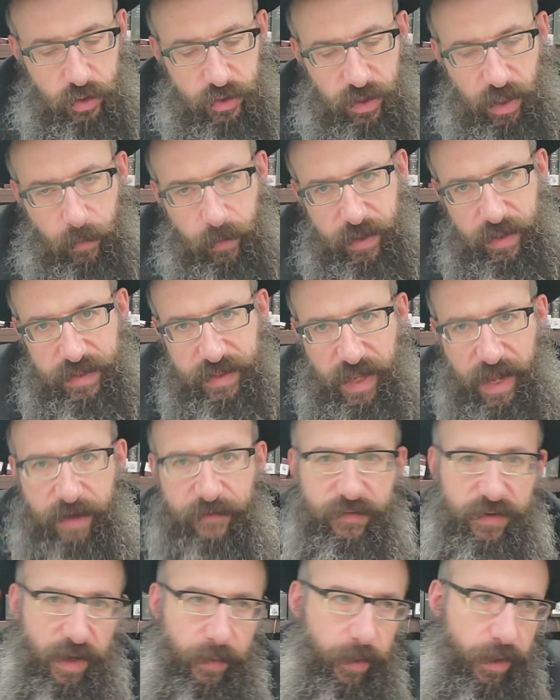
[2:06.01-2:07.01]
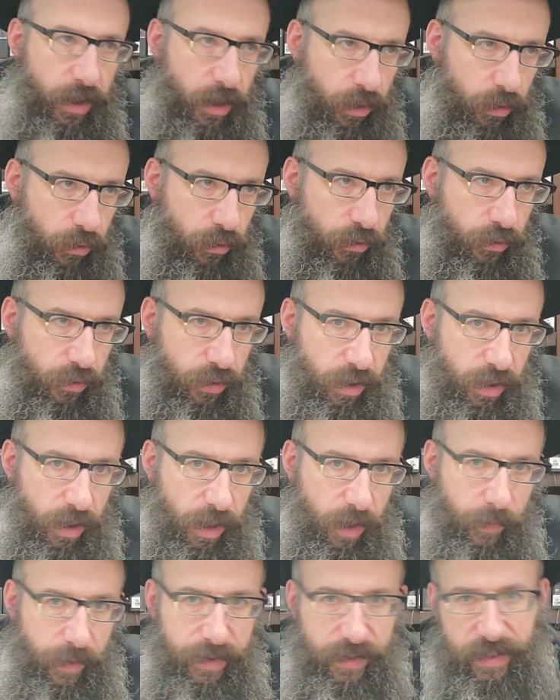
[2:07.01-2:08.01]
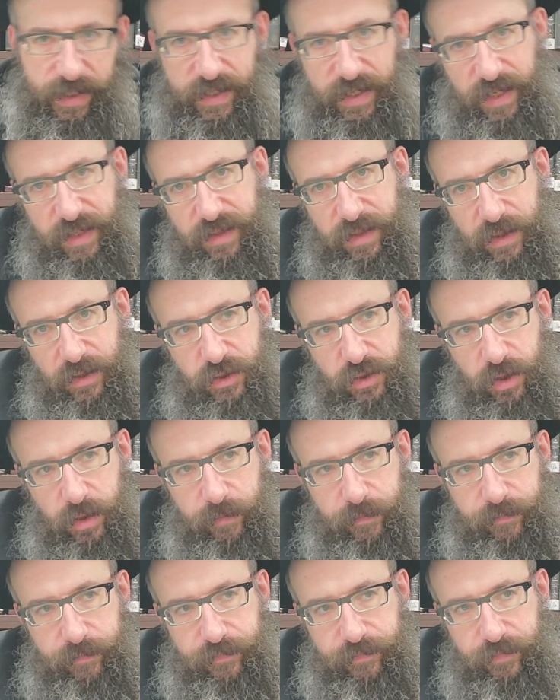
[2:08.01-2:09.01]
So I want to daven, I want to learn, I want to connect to Hashem.